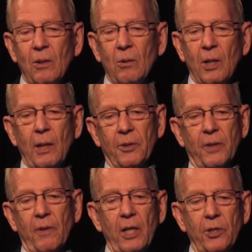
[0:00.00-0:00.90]
when I was
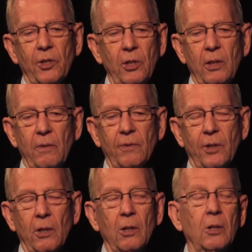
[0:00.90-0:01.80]
a vice chief,
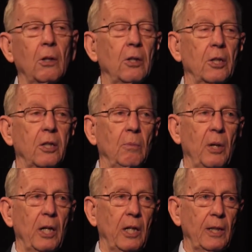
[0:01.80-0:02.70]
General Curtis
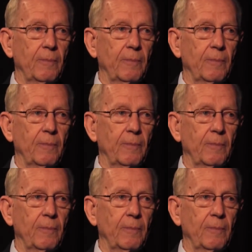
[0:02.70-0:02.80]
LeMay